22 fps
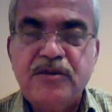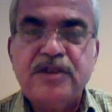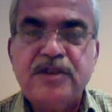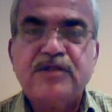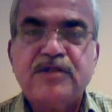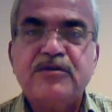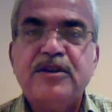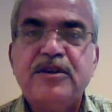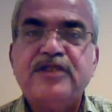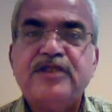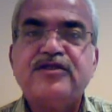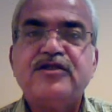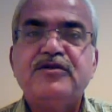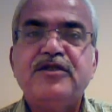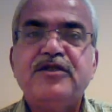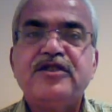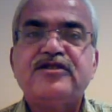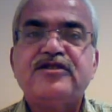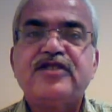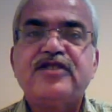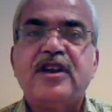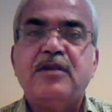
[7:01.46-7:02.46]
with which
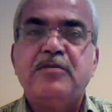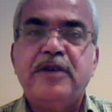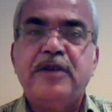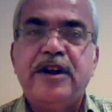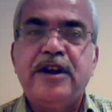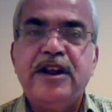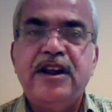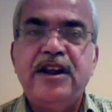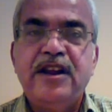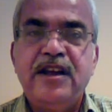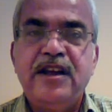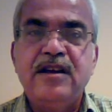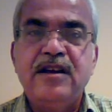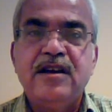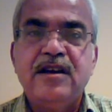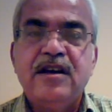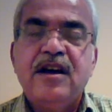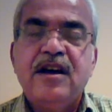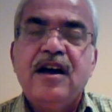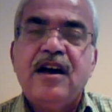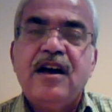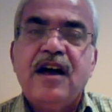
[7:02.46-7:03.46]
we shall be
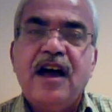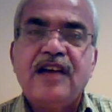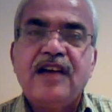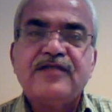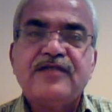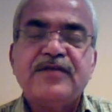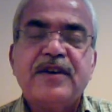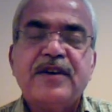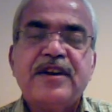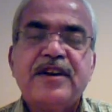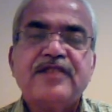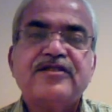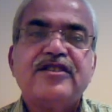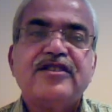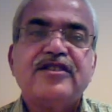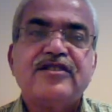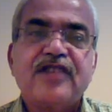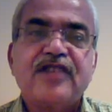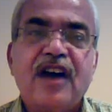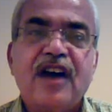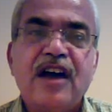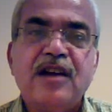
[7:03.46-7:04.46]
dealing as far as the
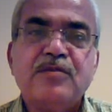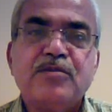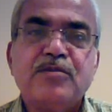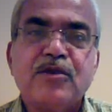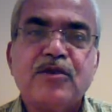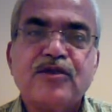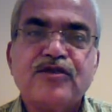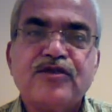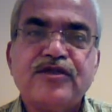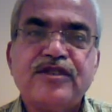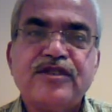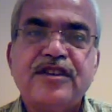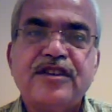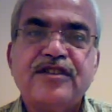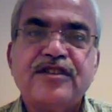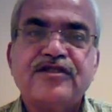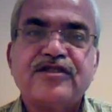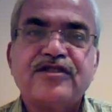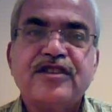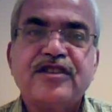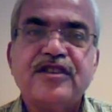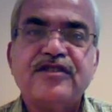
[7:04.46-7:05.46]
trial procedure
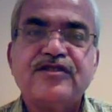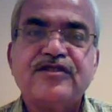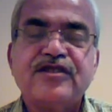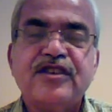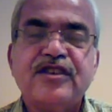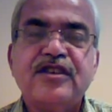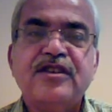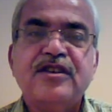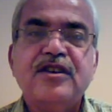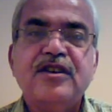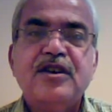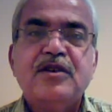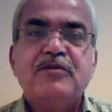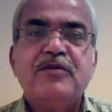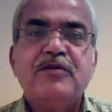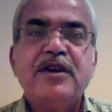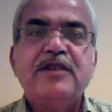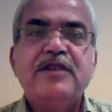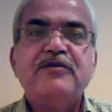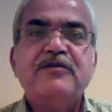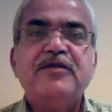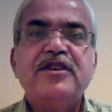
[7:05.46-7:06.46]
is concerned
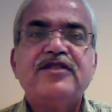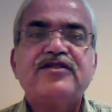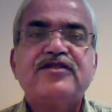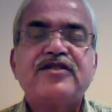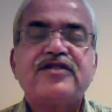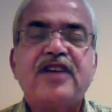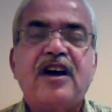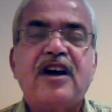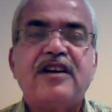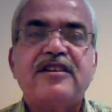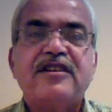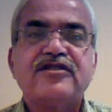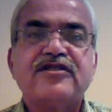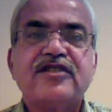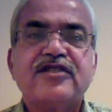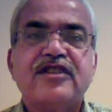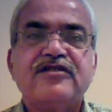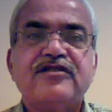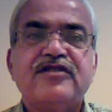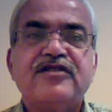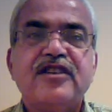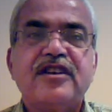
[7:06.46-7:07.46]
when we start
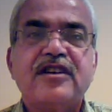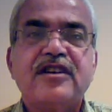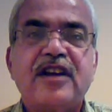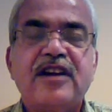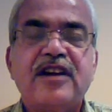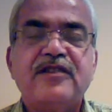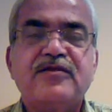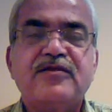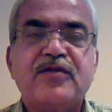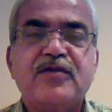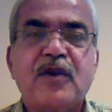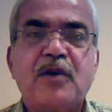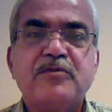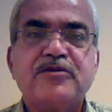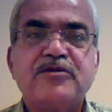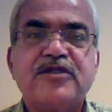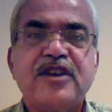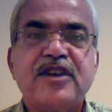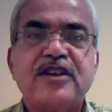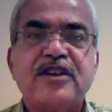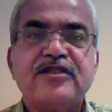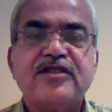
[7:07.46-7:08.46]
discussing right from
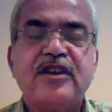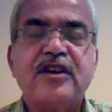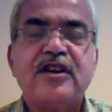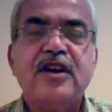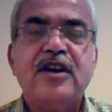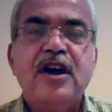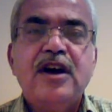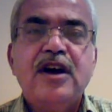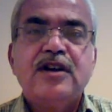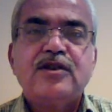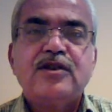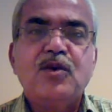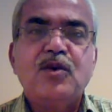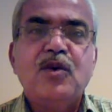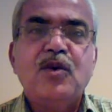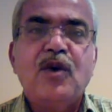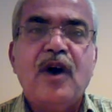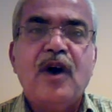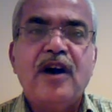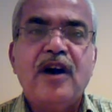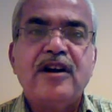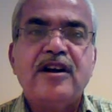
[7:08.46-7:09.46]
section
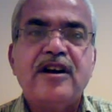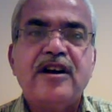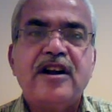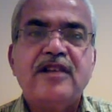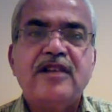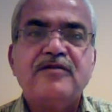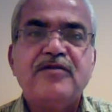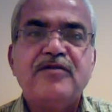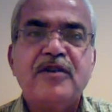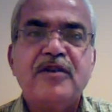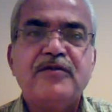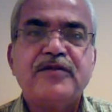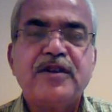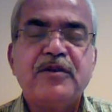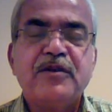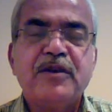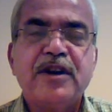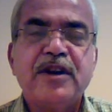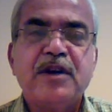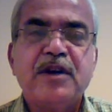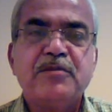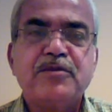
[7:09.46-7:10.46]

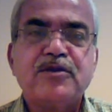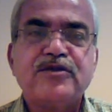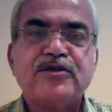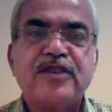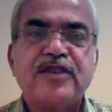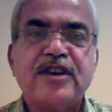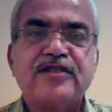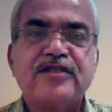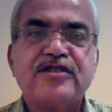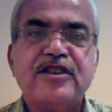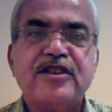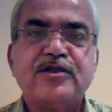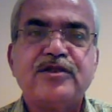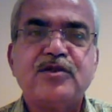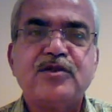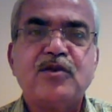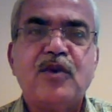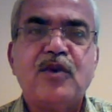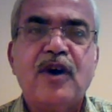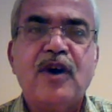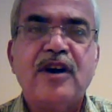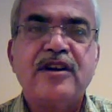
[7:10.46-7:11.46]
251 up to section
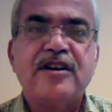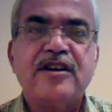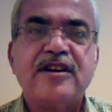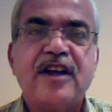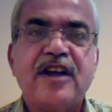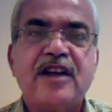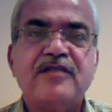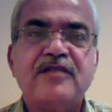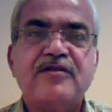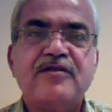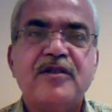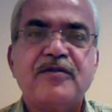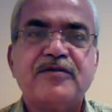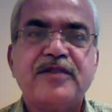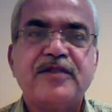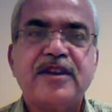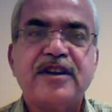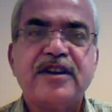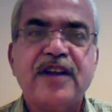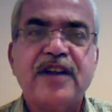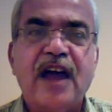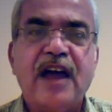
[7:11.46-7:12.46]

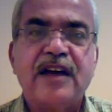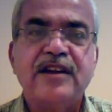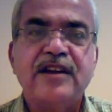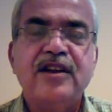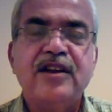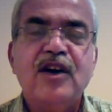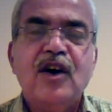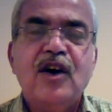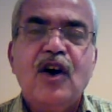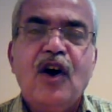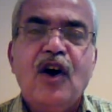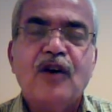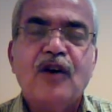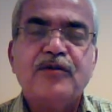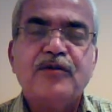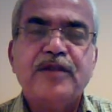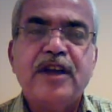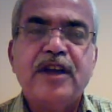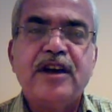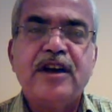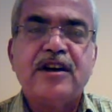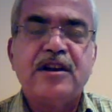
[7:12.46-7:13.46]
259
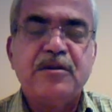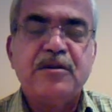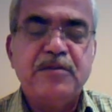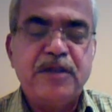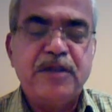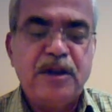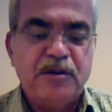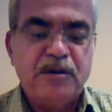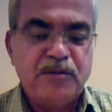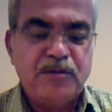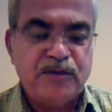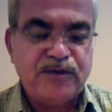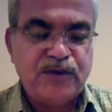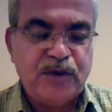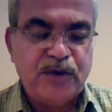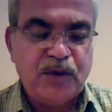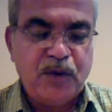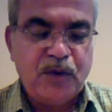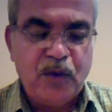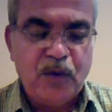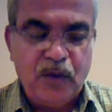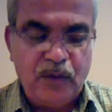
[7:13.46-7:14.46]
of the criminal
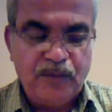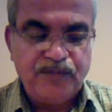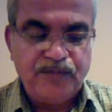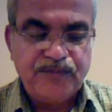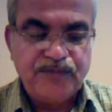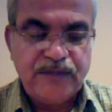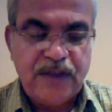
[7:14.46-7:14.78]
procedure code.